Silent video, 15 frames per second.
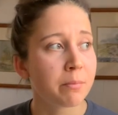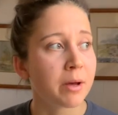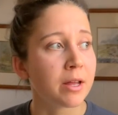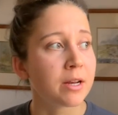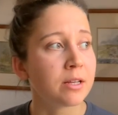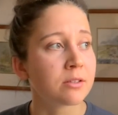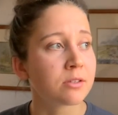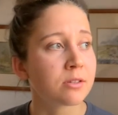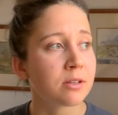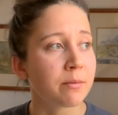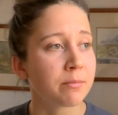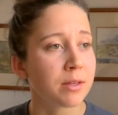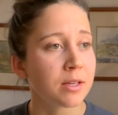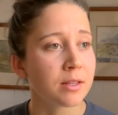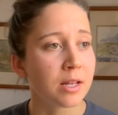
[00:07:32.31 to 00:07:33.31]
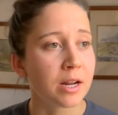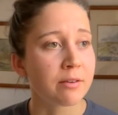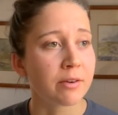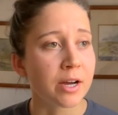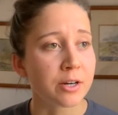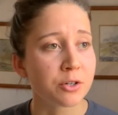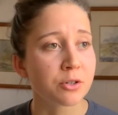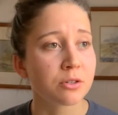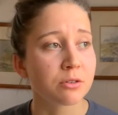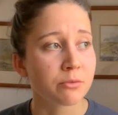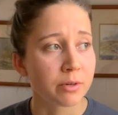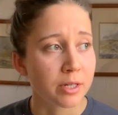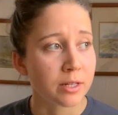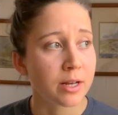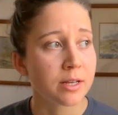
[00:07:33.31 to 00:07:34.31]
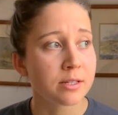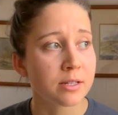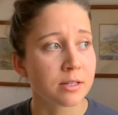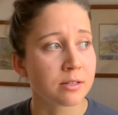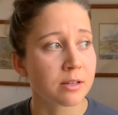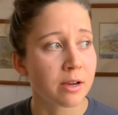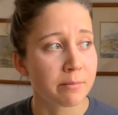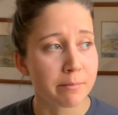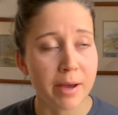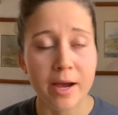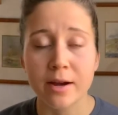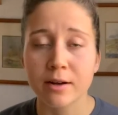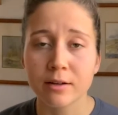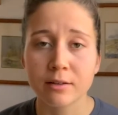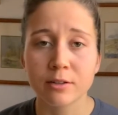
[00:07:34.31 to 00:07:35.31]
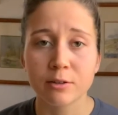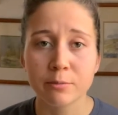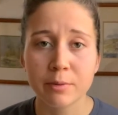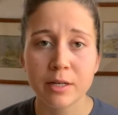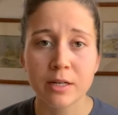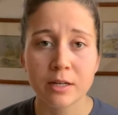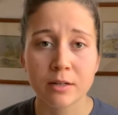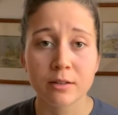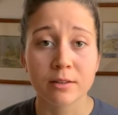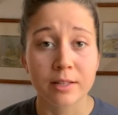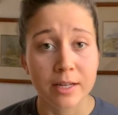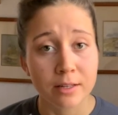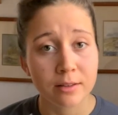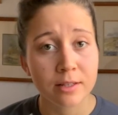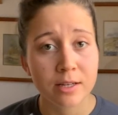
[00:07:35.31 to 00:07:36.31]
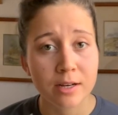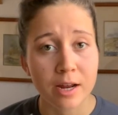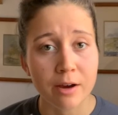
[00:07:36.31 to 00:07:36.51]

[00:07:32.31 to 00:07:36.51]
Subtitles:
but it's something that I've actually realized has come back a little bit here lately,